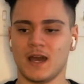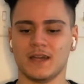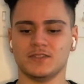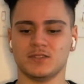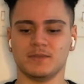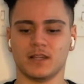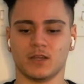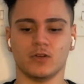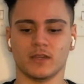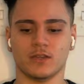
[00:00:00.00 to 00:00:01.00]
I used to be
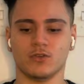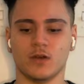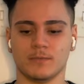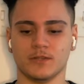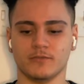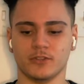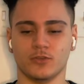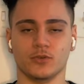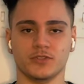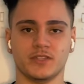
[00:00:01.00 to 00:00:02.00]
like, okay, cool, I'm gonna
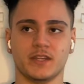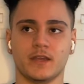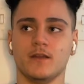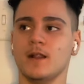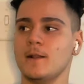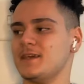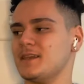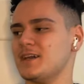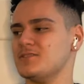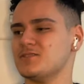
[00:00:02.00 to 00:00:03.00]
record today.
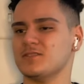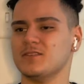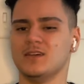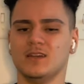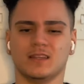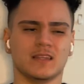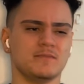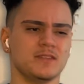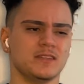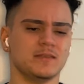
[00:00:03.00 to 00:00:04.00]
And I used to,
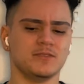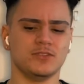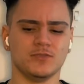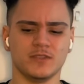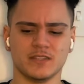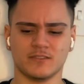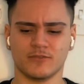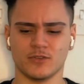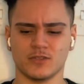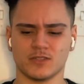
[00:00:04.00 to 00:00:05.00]
let me do this
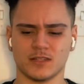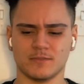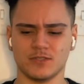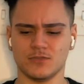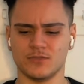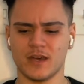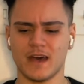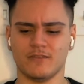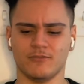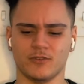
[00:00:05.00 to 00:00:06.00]
first. Let me do
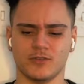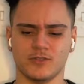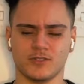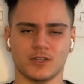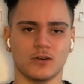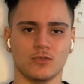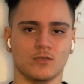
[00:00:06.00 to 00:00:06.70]
that first.